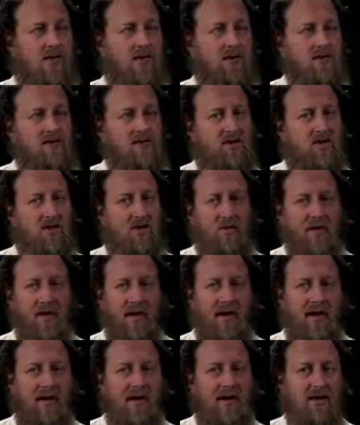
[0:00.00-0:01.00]
And there's
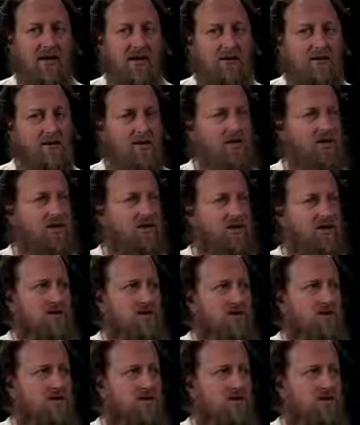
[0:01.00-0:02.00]
compelling
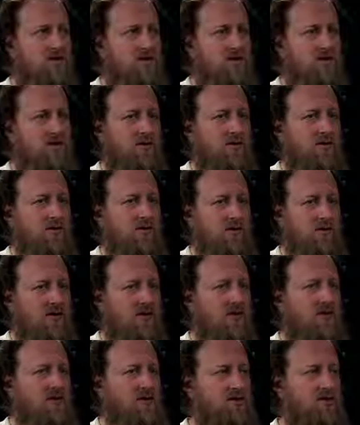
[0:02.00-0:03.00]
reasons
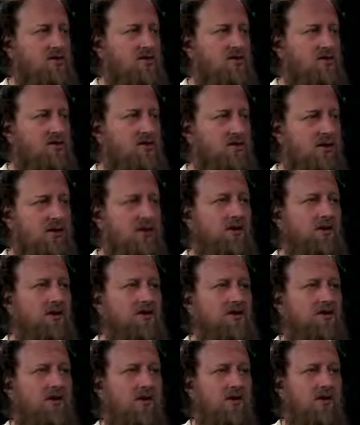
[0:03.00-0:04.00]
for us to
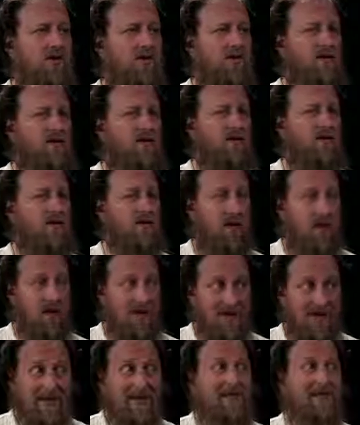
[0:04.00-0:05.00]
understand that we
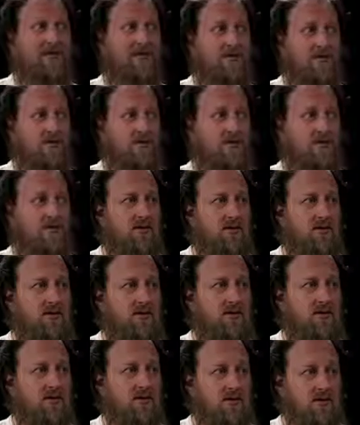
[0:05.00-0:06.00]
need
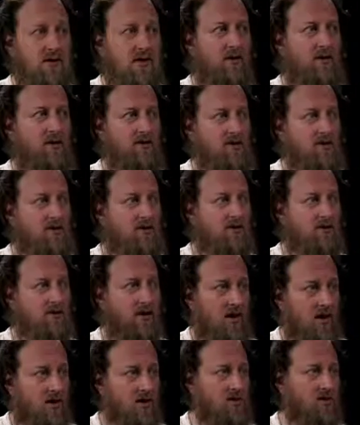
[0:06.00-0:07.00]
those
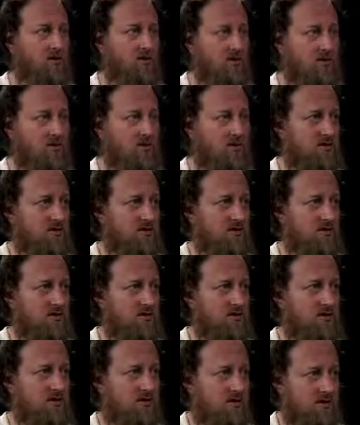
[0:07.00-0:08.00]
answers
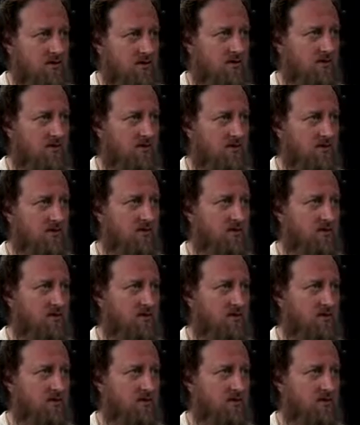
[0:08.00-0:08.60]
to those